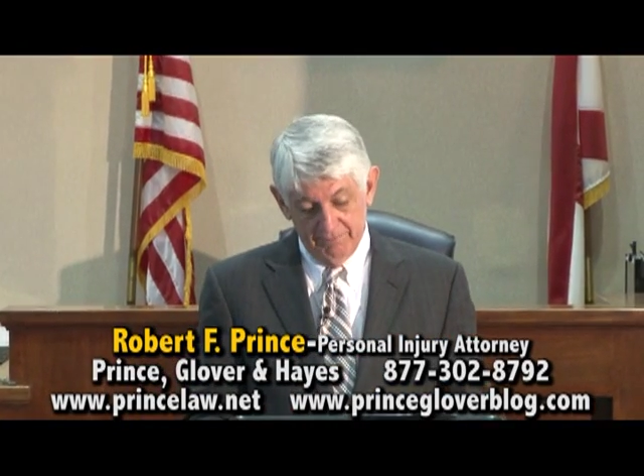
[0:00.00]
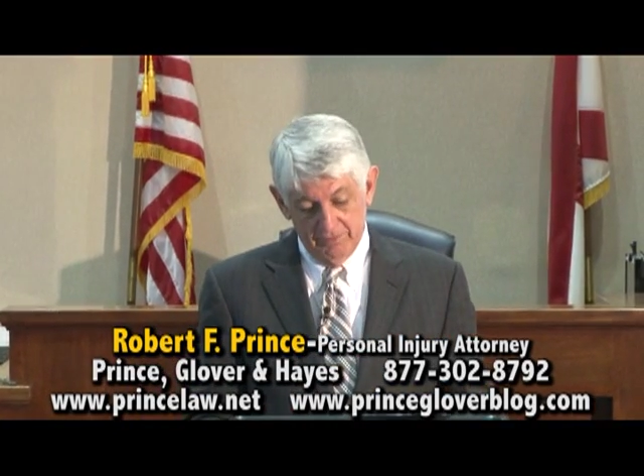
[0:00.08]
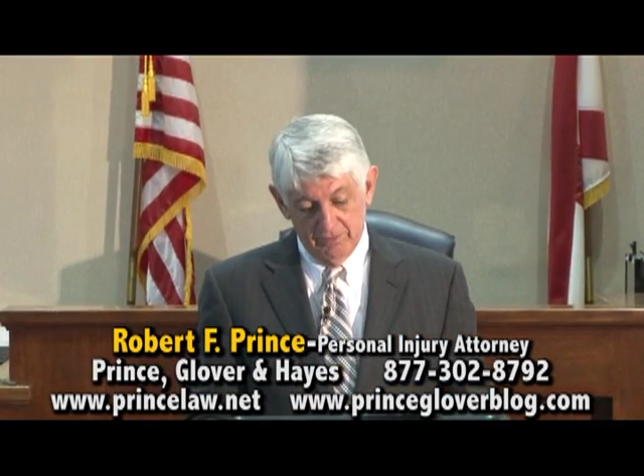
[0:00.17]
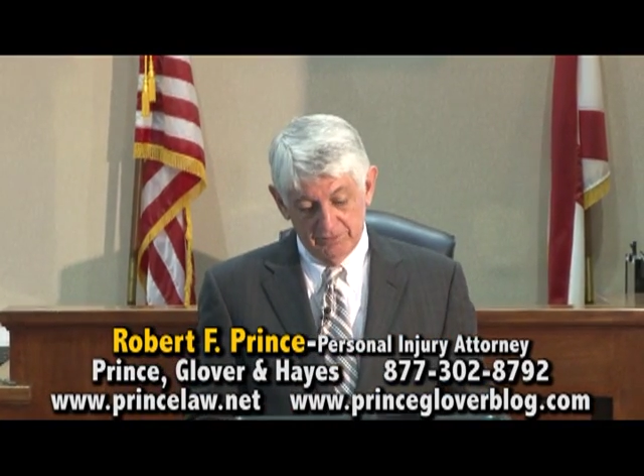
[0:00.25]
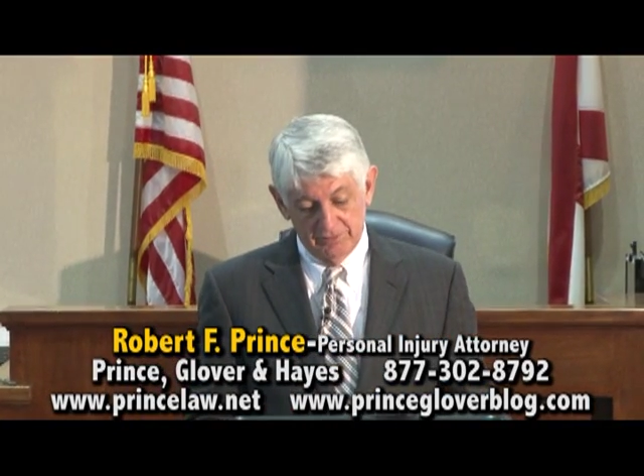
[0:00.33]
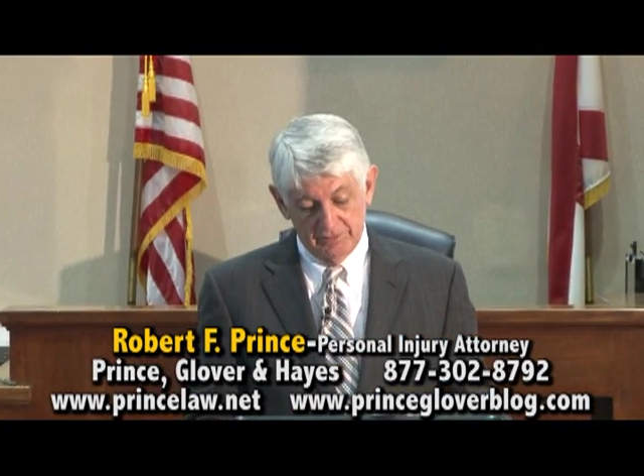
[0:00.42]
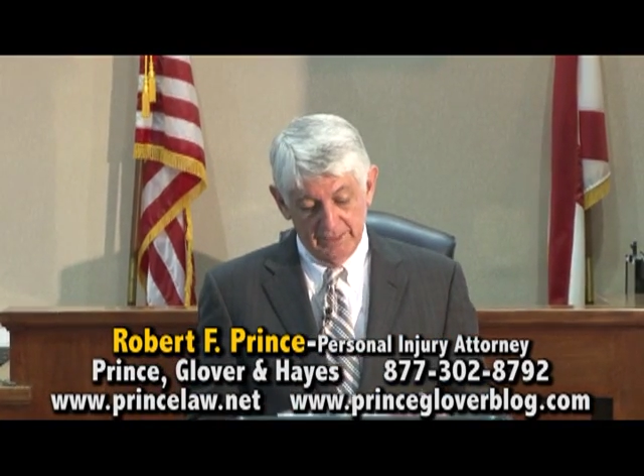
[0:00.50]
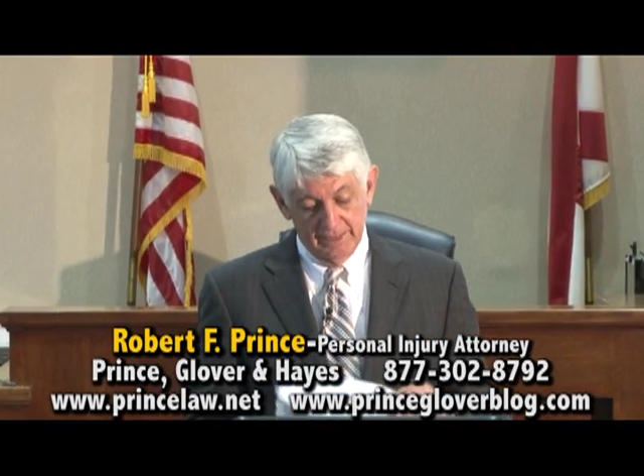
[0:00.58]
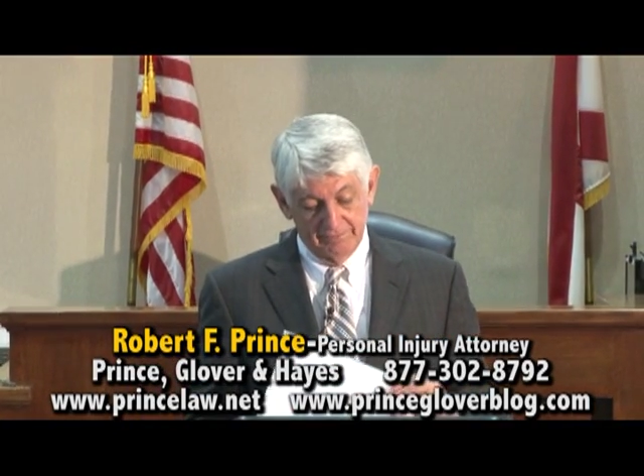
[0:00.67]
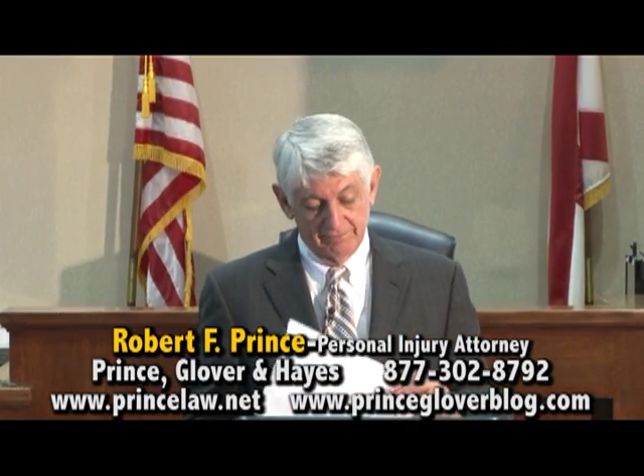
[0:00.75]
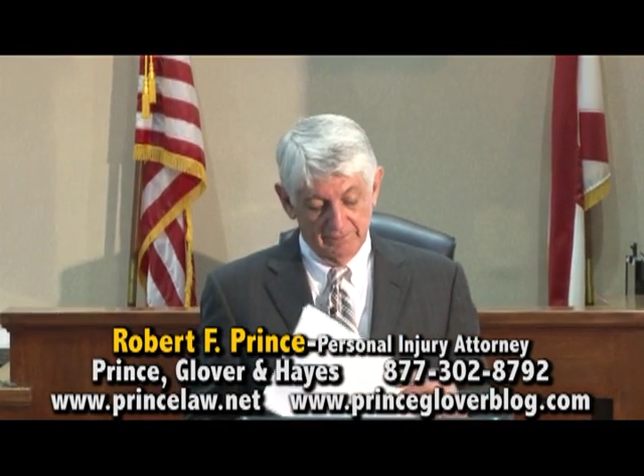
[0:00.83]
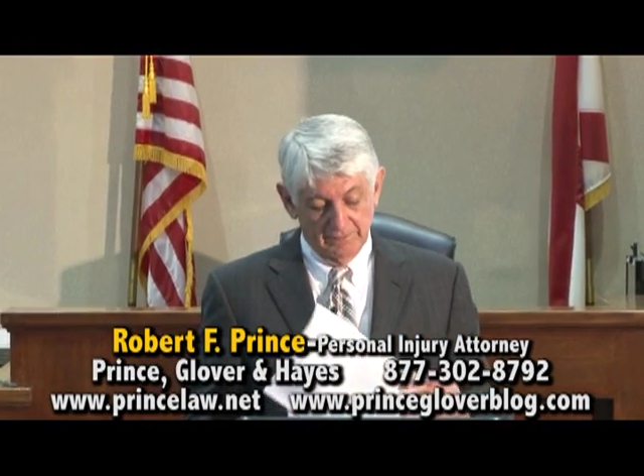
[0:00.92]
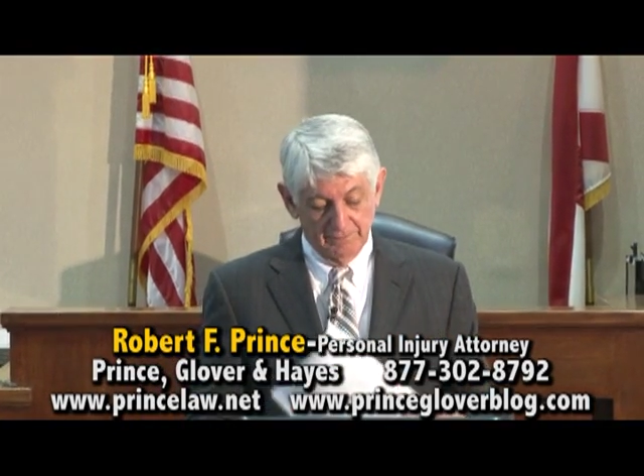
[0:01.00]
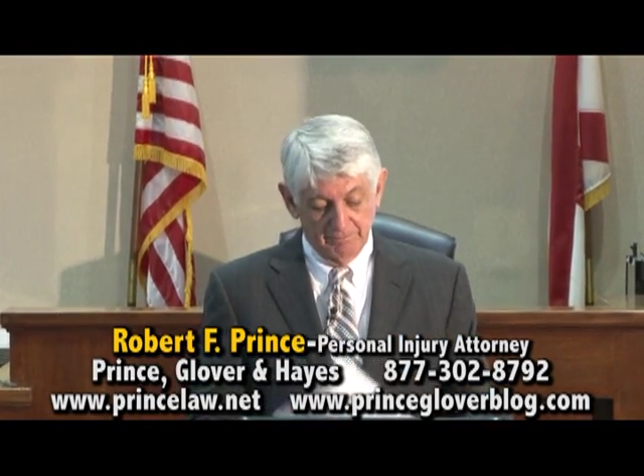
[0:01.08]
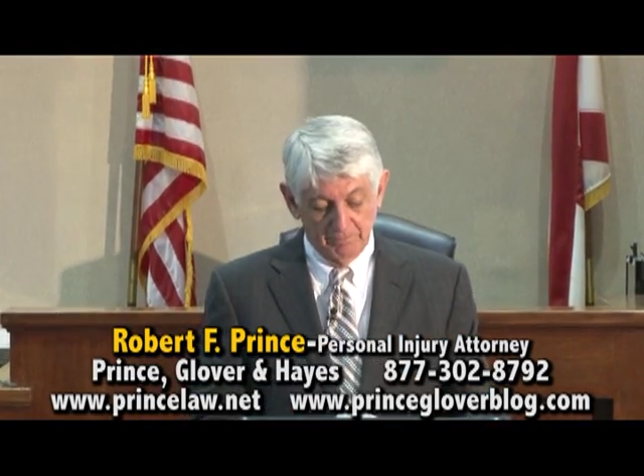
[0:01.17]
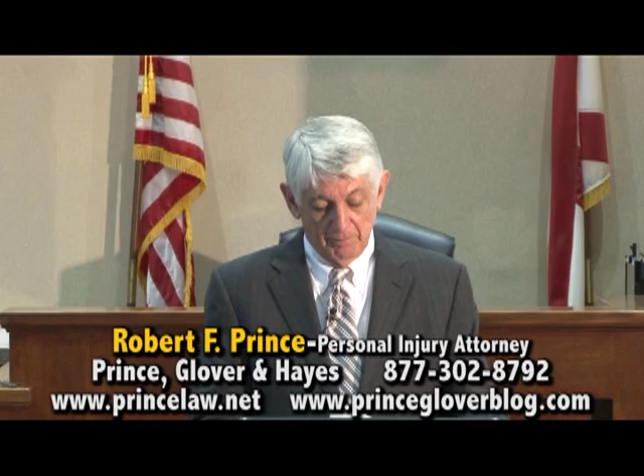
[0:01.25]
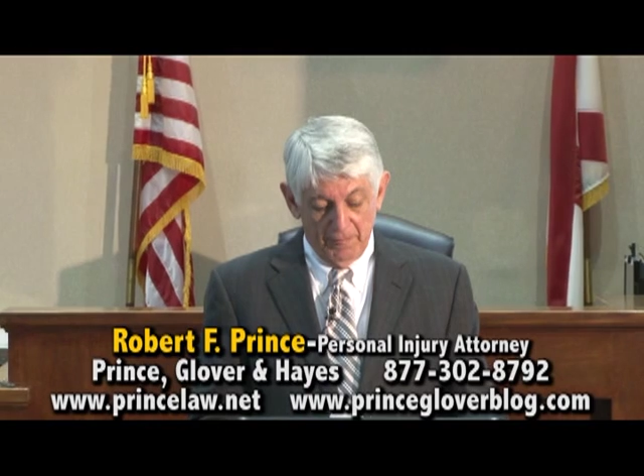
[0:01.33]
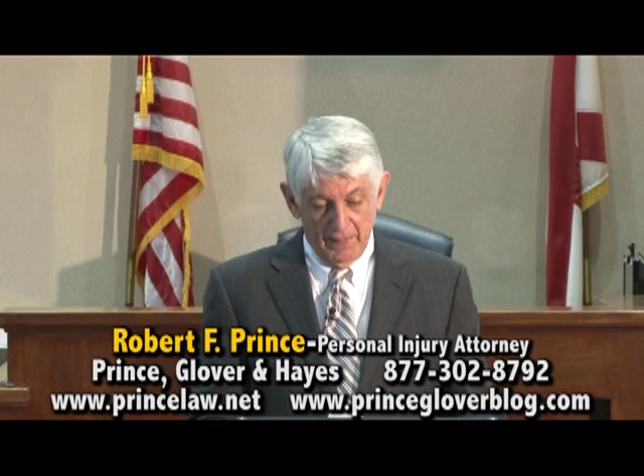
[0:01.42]
or herself.
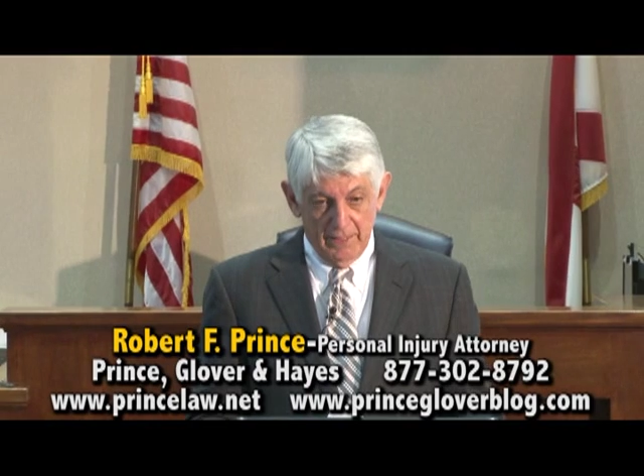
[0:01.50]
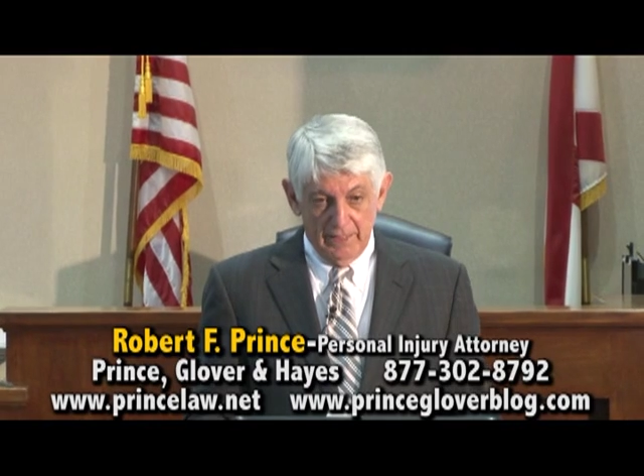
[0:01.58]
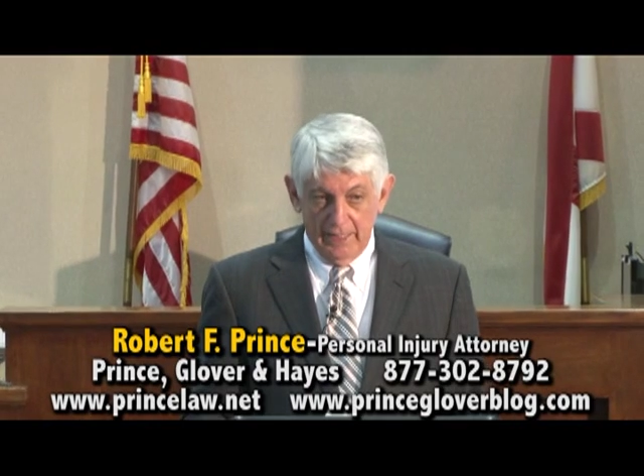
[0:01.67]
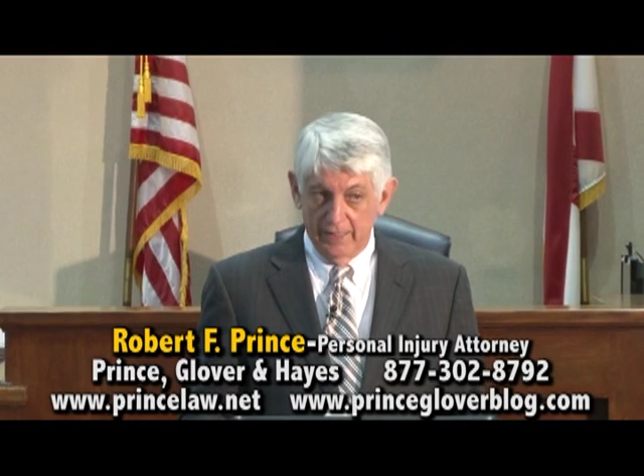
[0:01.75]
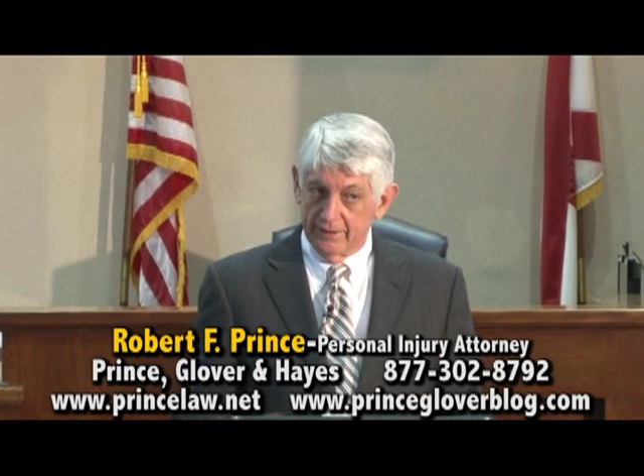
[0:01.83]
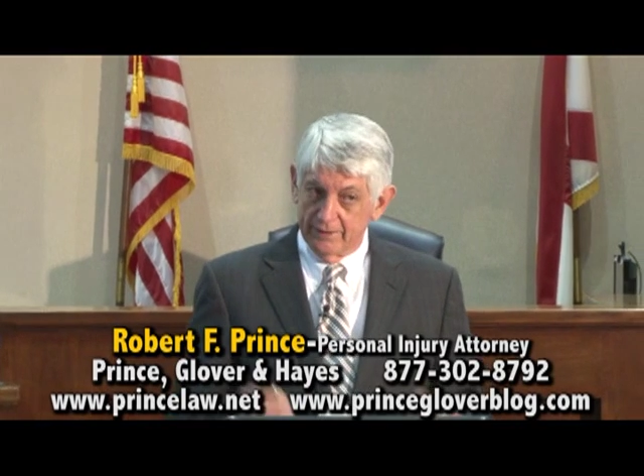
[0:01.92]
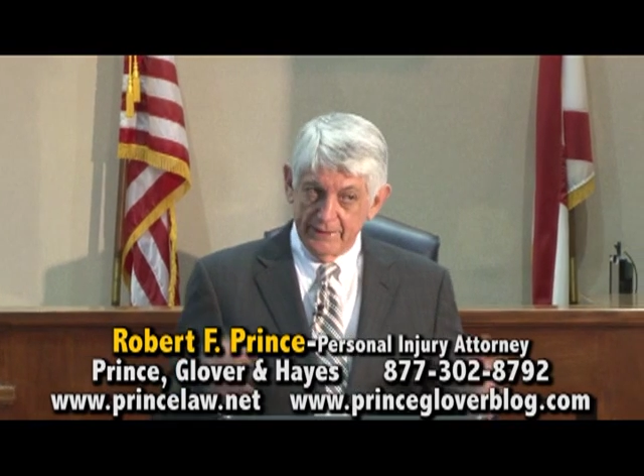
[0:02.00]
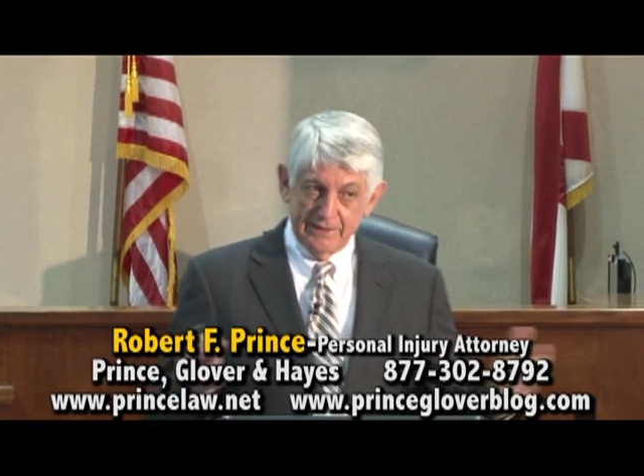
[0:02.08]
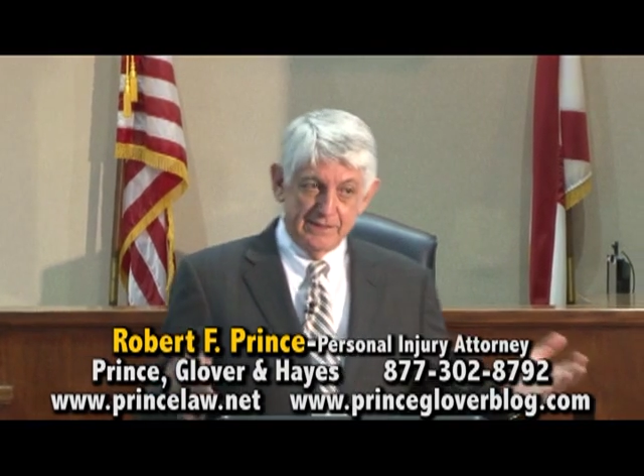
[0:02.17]
Now, this